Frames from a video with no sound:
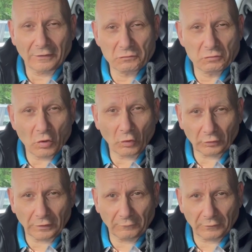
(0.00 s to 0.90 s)
Not
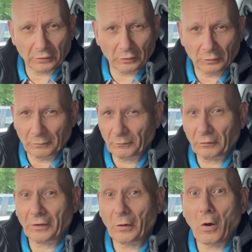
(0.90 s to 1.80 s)
difficult.
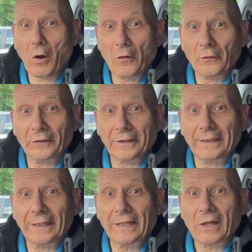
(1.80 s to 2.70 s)
So on
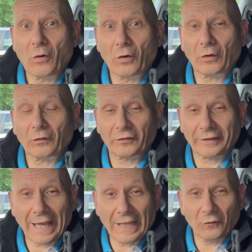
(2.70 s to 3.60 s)
the
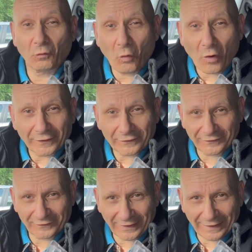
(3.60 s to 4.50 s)
scale of 1 to
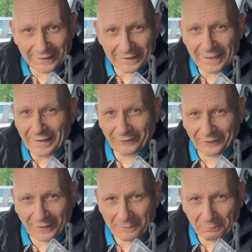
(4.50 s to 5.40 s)
10,
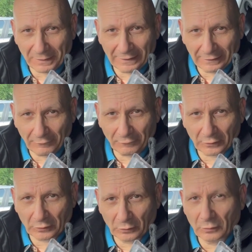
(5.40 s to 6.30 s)
10 being
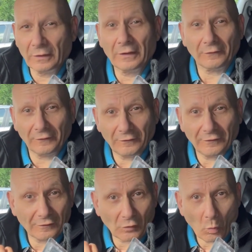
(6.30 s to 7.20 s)
difficult, this
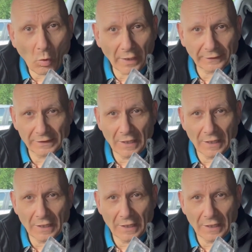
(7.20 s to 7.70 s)
is a 1.